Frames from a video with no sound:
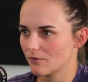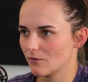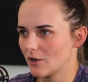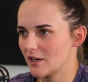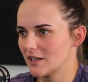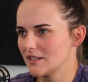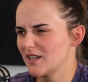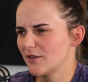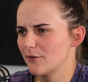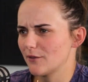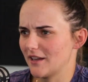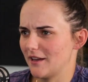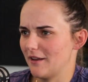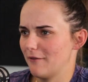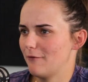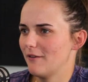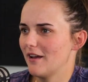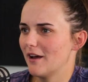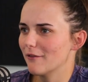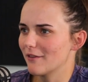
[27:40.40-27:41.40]
I definitely
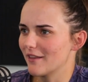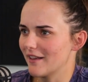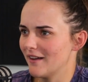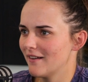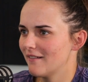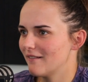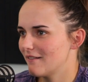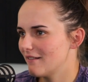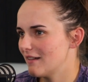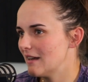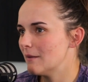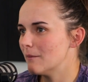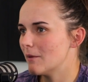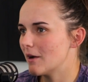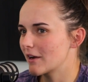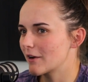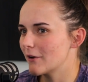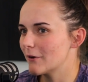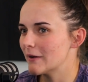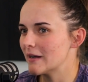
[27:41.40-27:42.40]
have felt that in
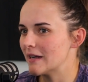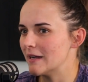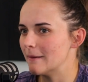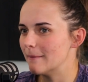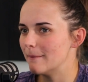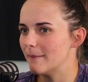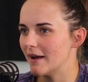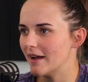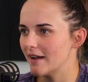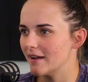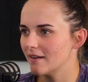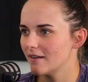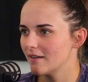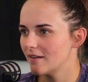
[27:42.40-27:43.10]
my career, but